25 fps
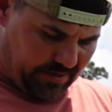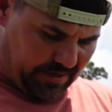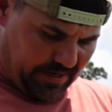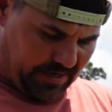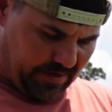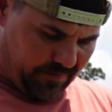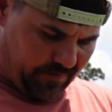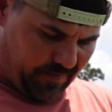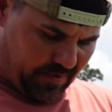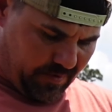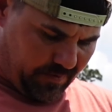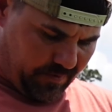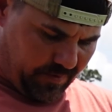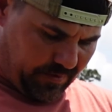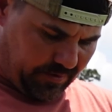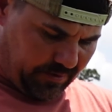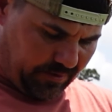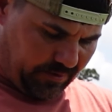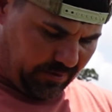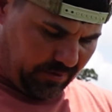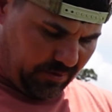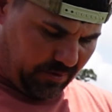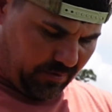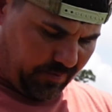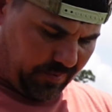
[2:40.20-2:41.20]
came up a
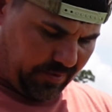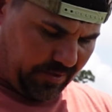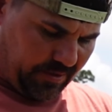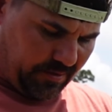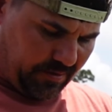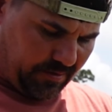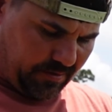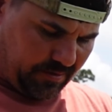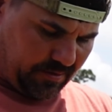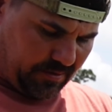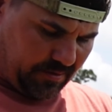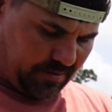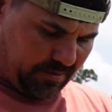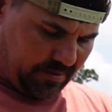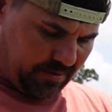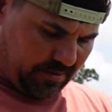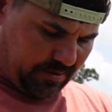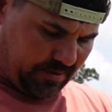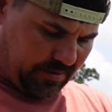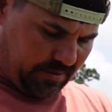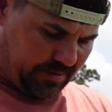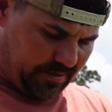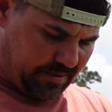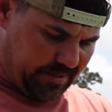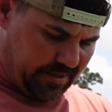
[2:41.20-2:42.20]
little bit
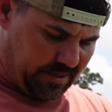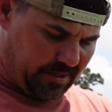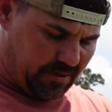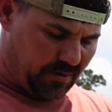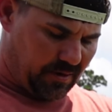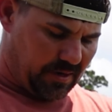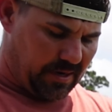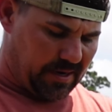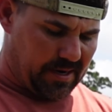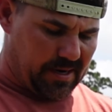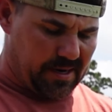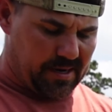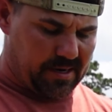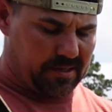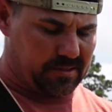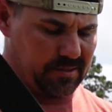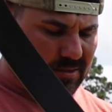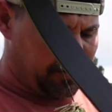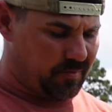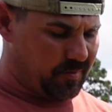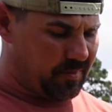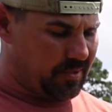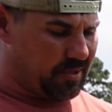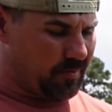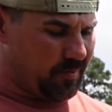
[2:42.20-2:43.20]
tail high, so
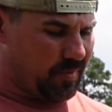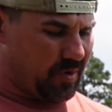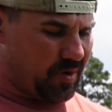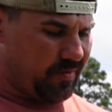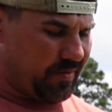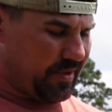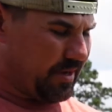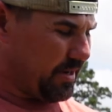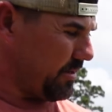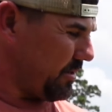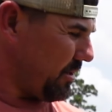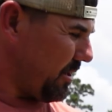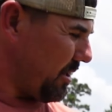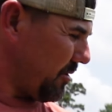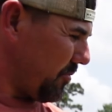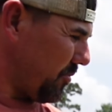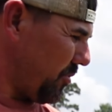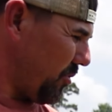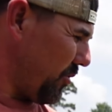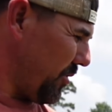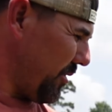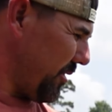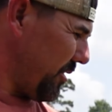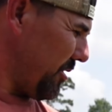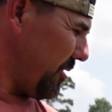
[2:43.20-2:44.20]
I'm going to move that knot
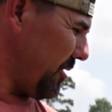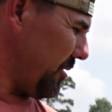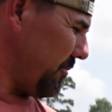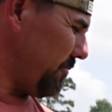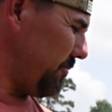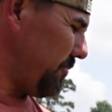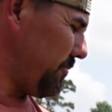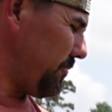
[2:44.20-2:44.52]
point up.